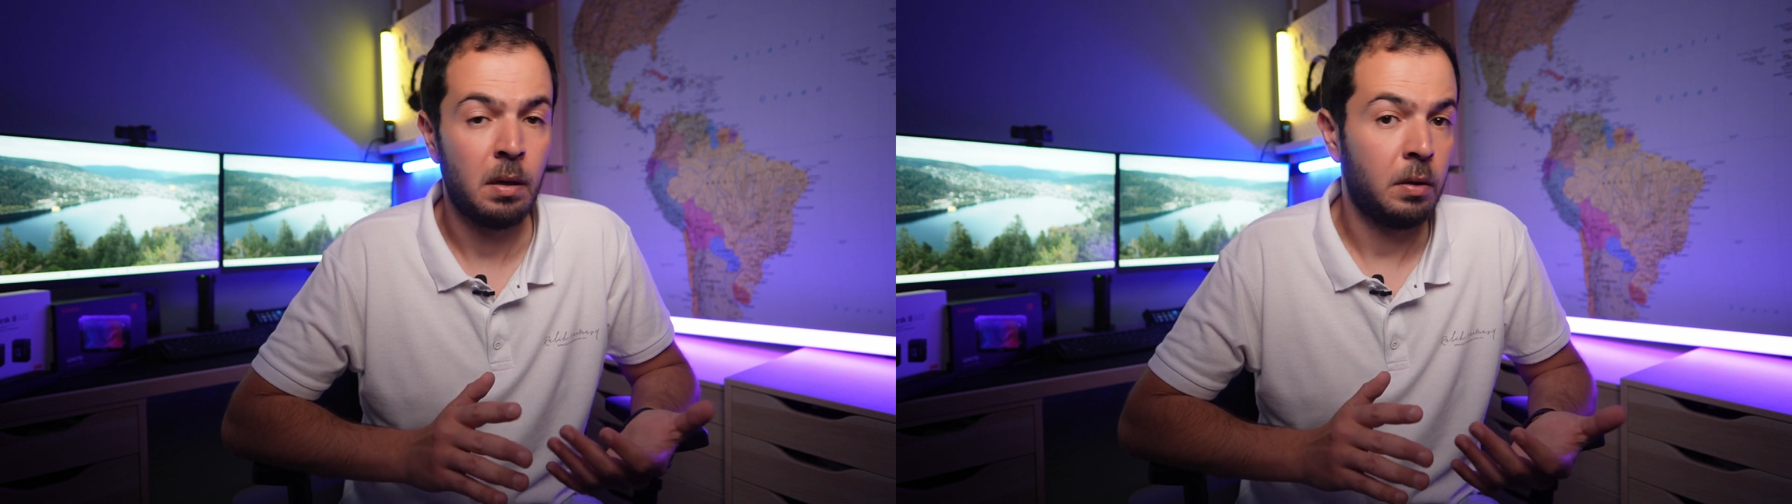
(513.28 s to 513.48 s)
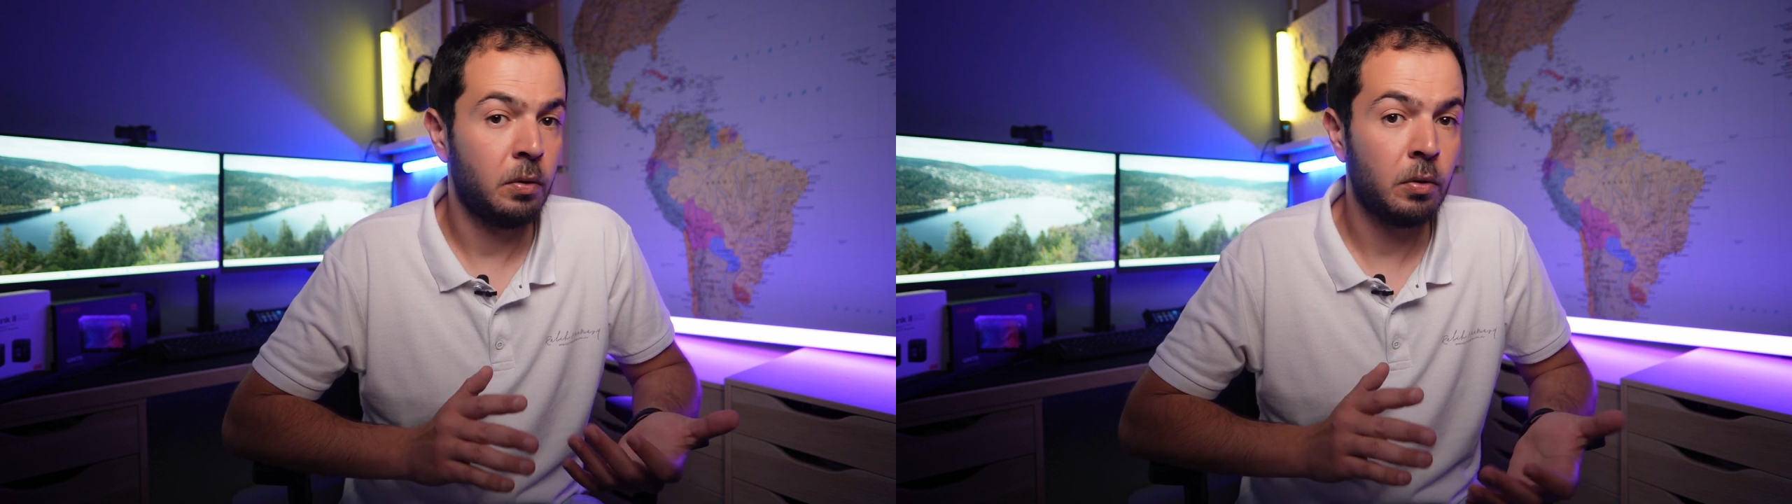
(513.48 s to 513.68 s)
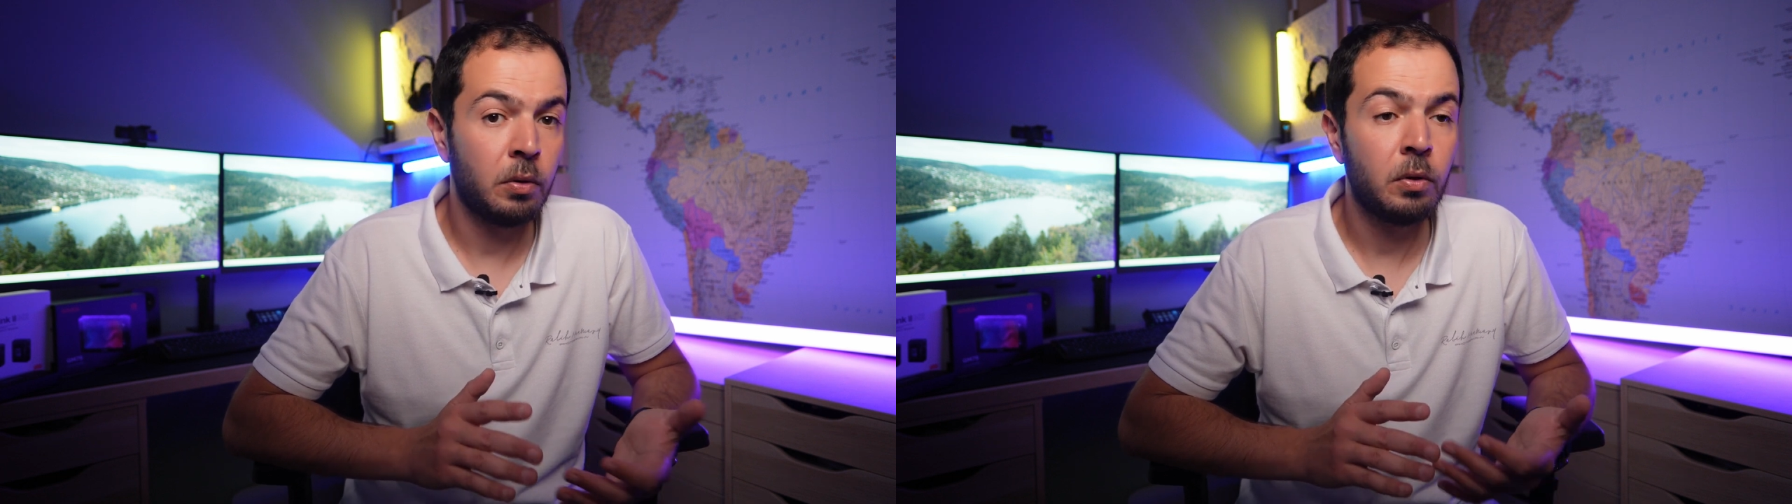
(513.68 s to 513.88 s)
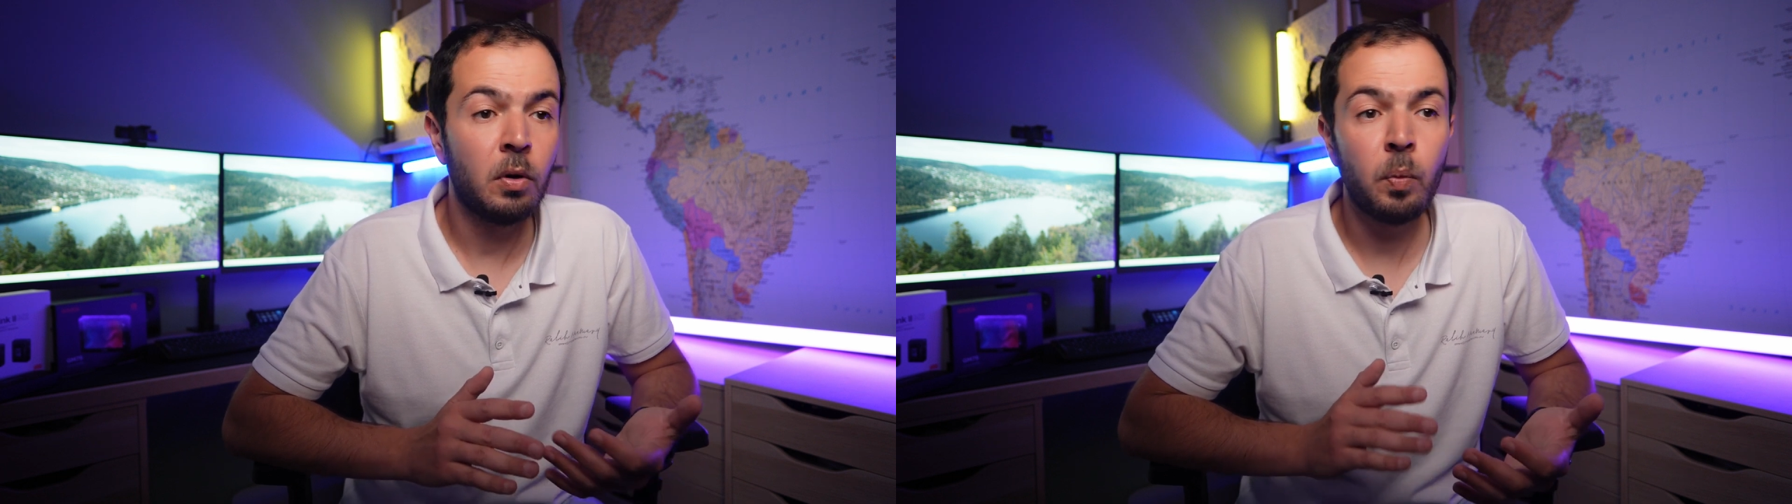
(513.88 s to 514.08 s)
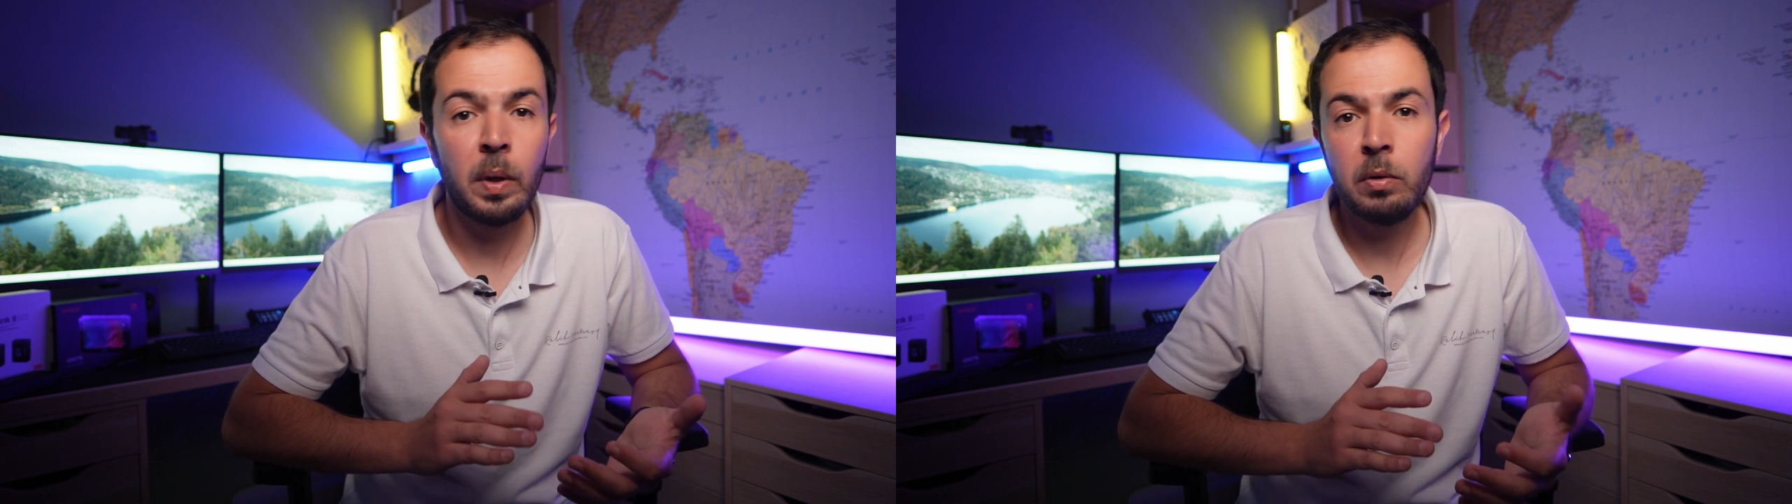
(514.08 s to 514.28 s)
You don't
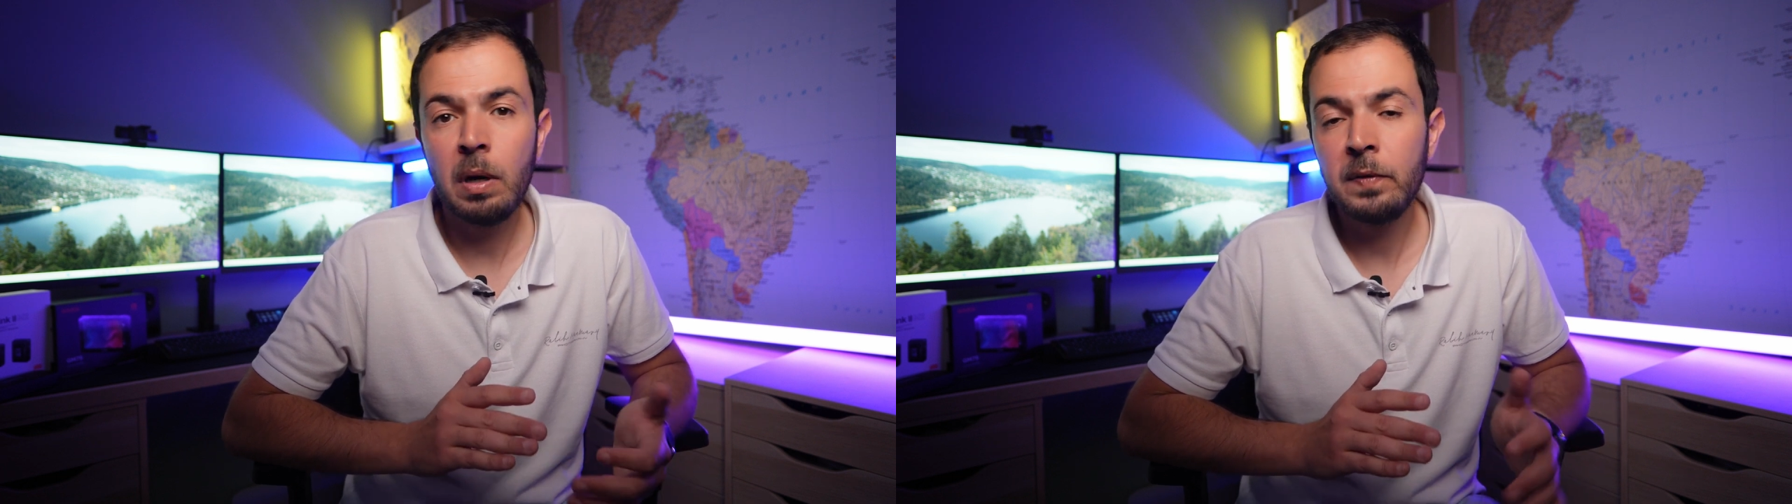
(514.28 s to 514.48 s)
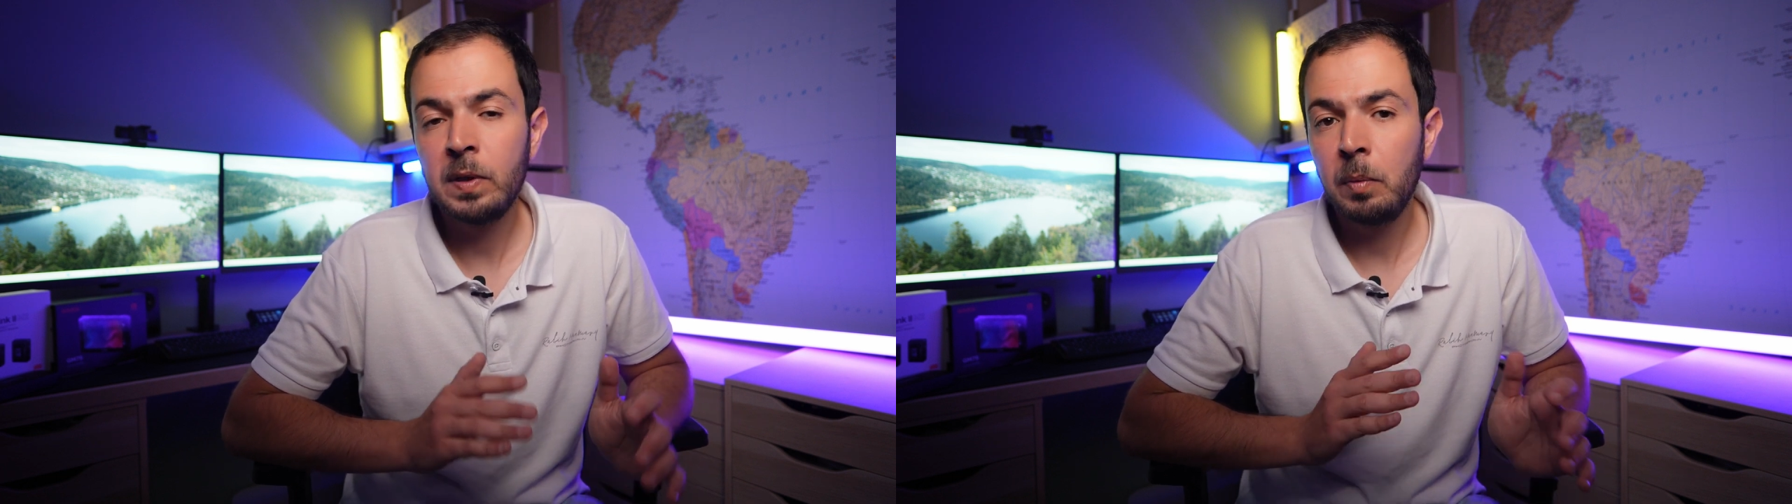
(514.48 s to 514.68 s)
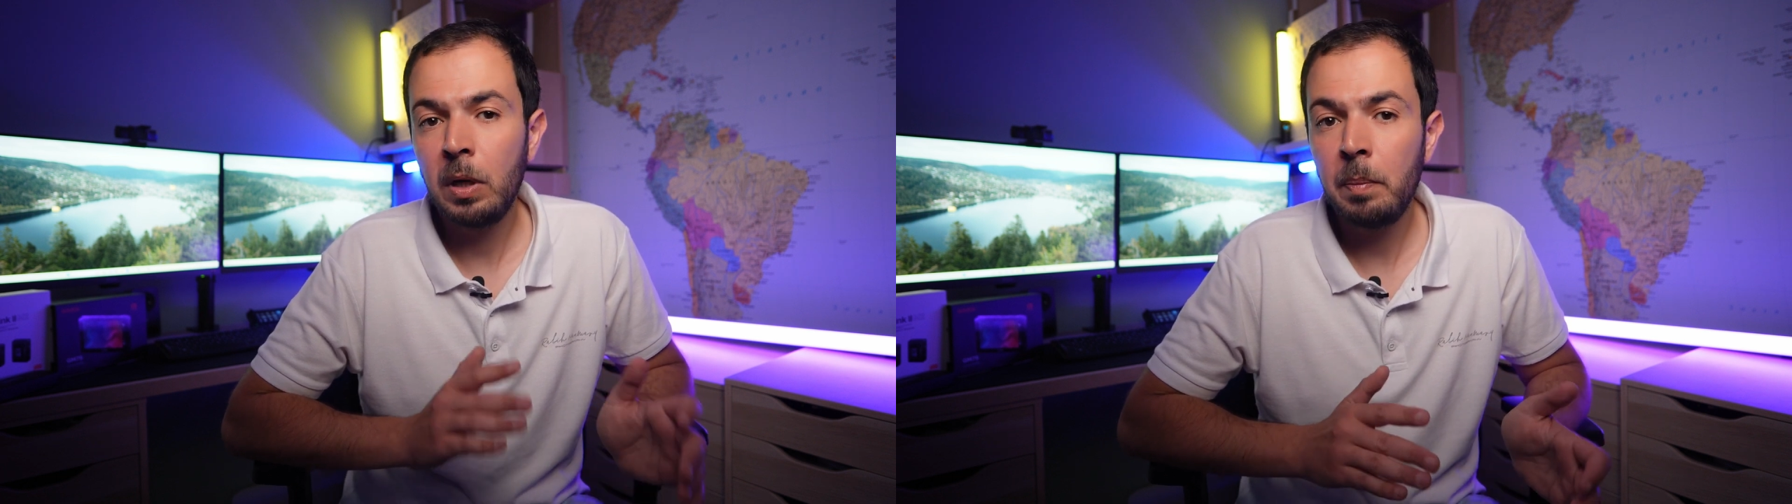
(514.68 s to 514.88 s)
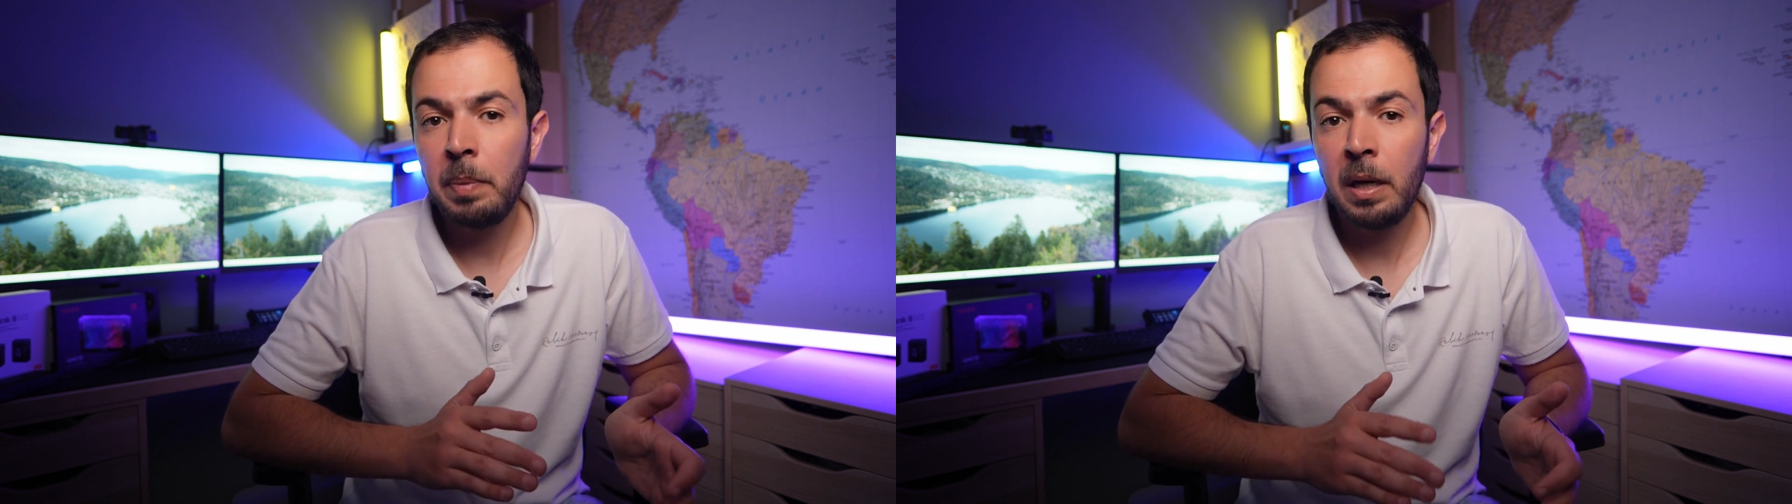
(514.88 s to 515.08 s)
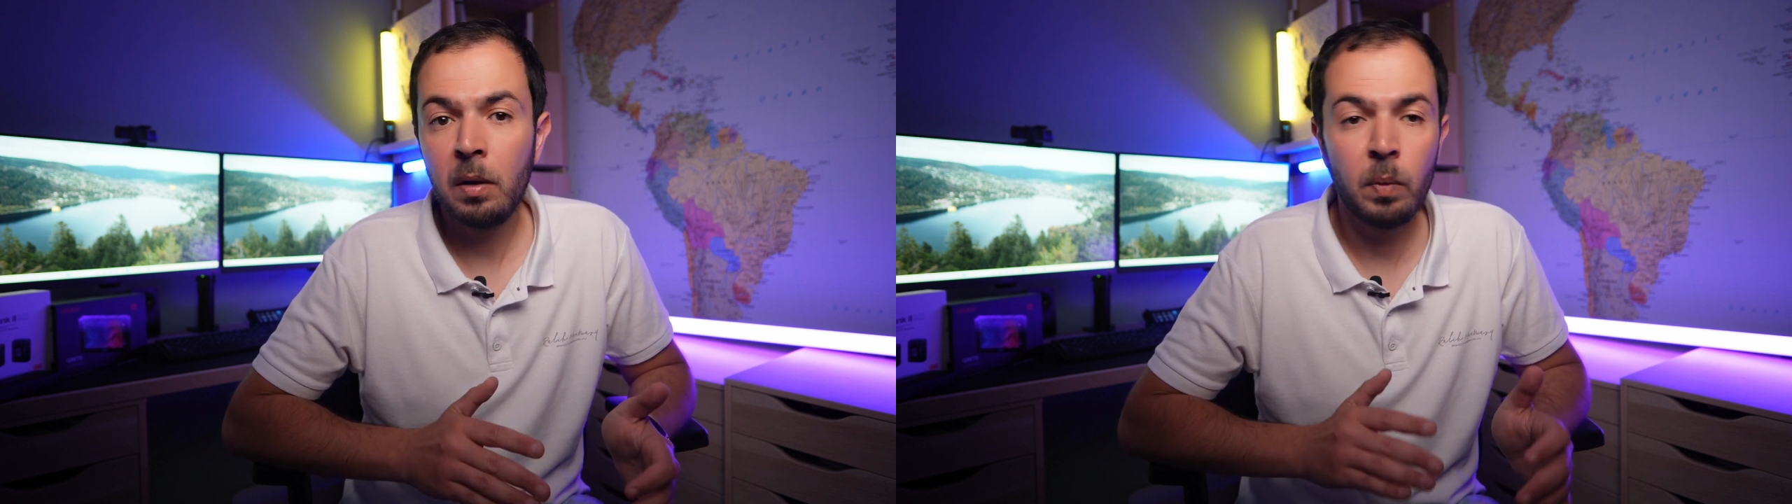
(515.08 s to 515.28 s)
know when you have some clipping,